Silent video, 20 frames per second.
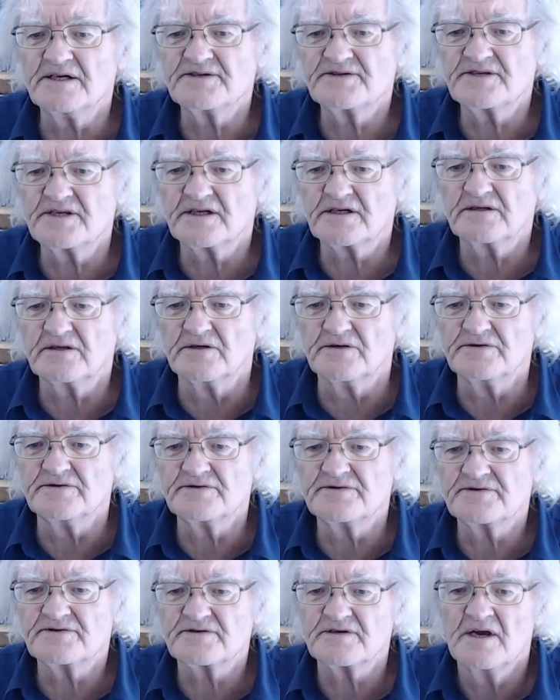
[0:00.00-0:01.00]
the
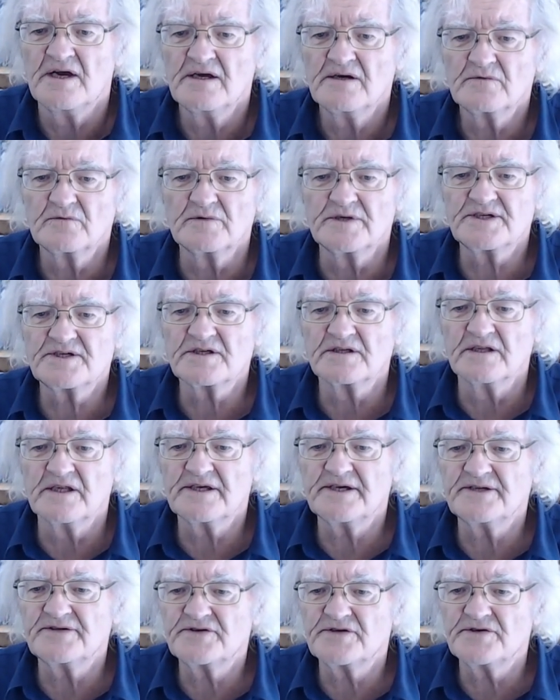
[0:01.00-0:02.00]
clues which
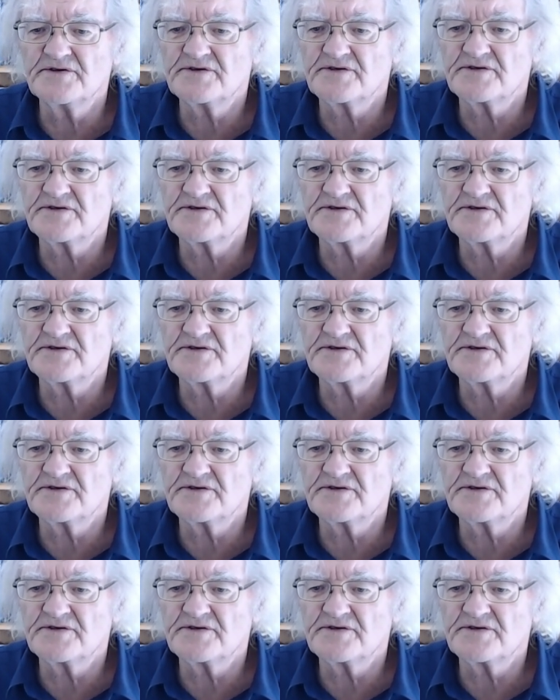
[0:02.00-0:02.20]
leads you to